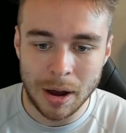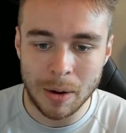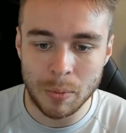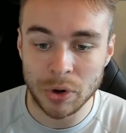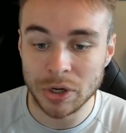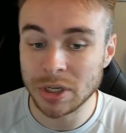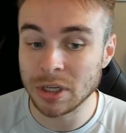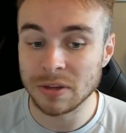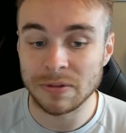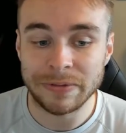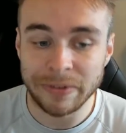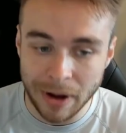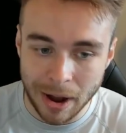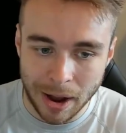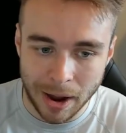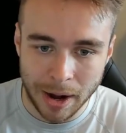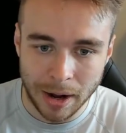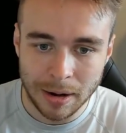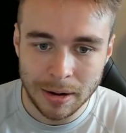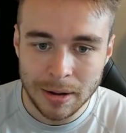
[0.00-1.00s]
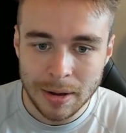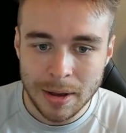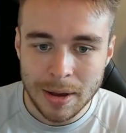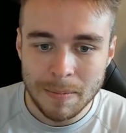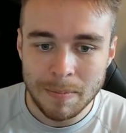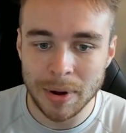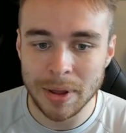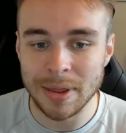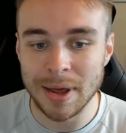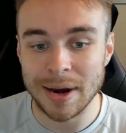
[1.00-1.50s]
which is fine,
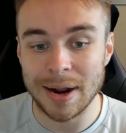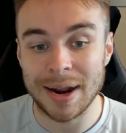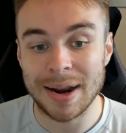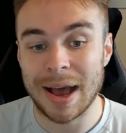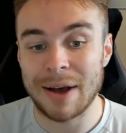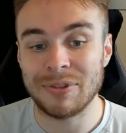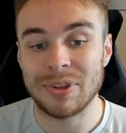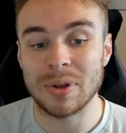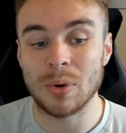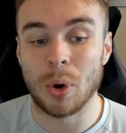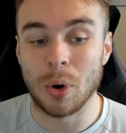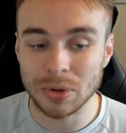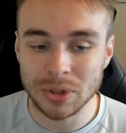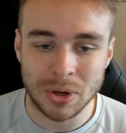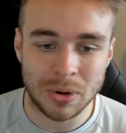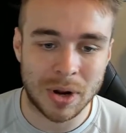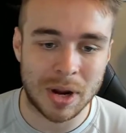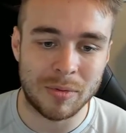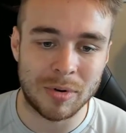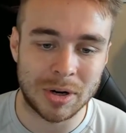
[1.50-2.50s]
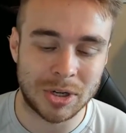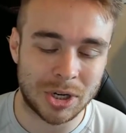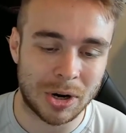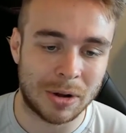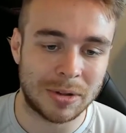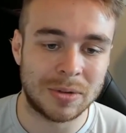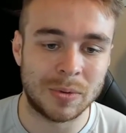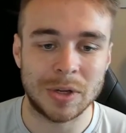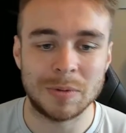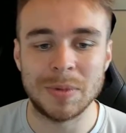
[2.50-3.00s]
but then I'd have to also get rid of
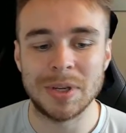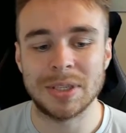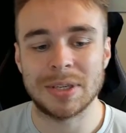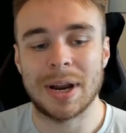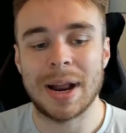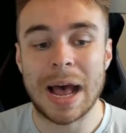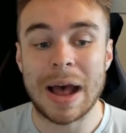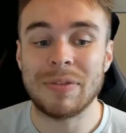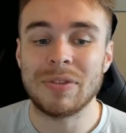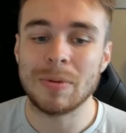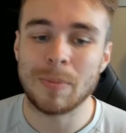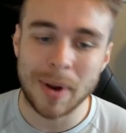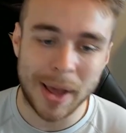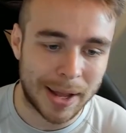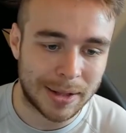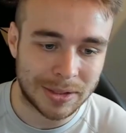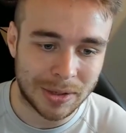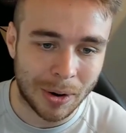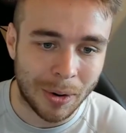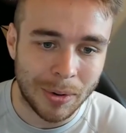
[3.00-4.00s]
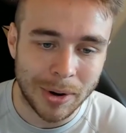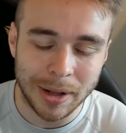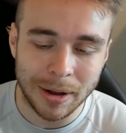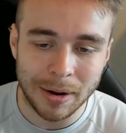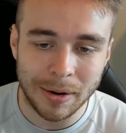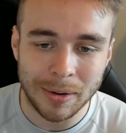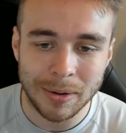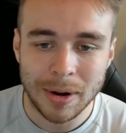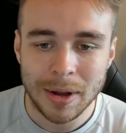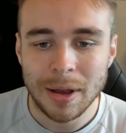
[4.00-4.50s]
Jota, which means I'd have to play
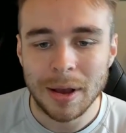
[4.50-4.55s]
Antonio.